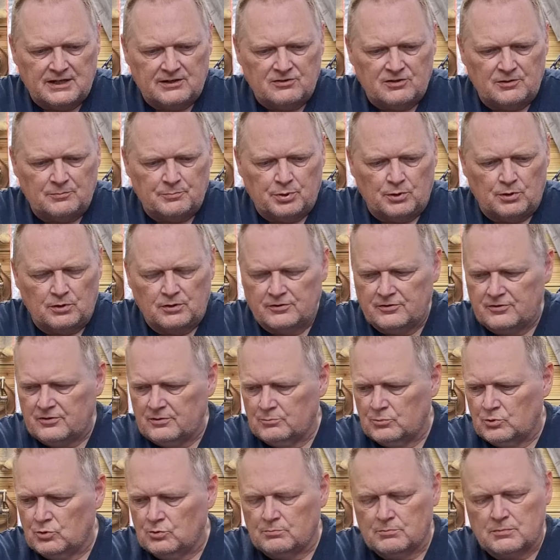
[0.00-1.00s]
actually polish
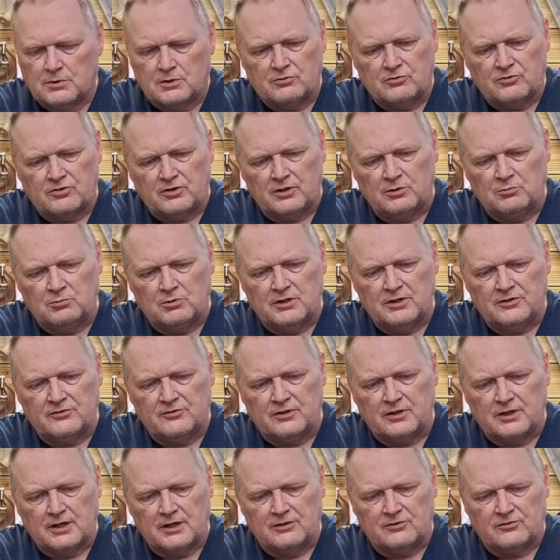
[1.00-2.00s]
them up, and I'll show you where
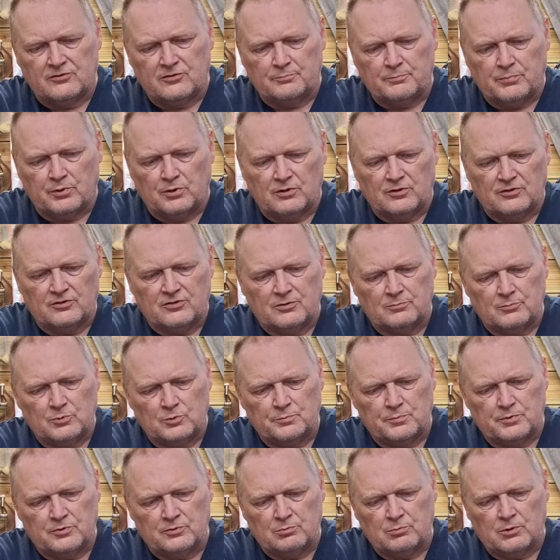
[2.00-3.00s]
to go to polish them
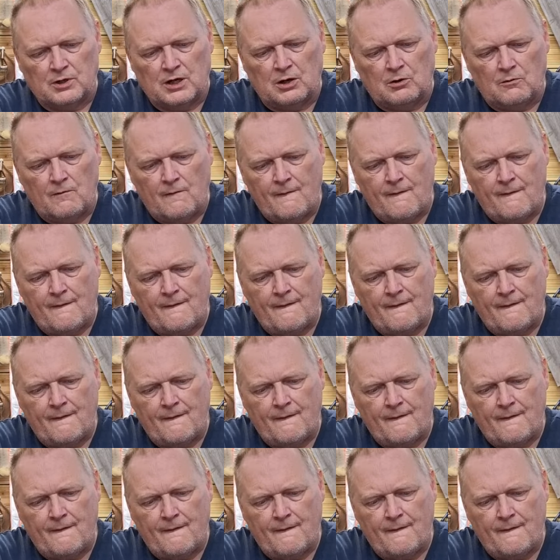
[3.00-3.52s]
up as well.